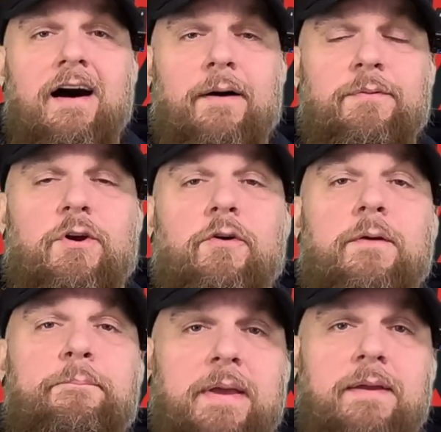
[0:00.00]
I'm going
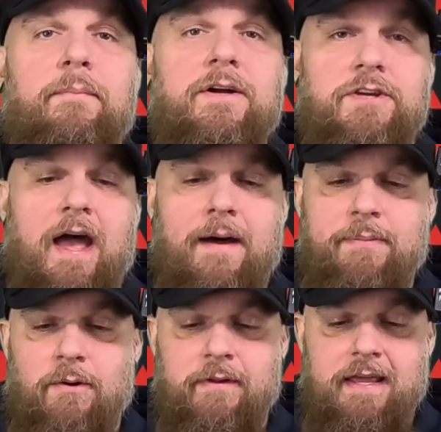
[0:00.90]
to be much
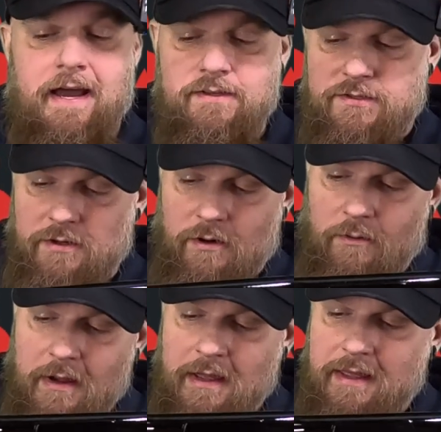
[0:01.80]
happier with that.
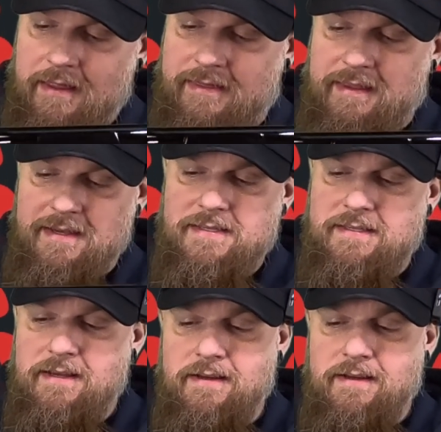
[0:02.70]
So this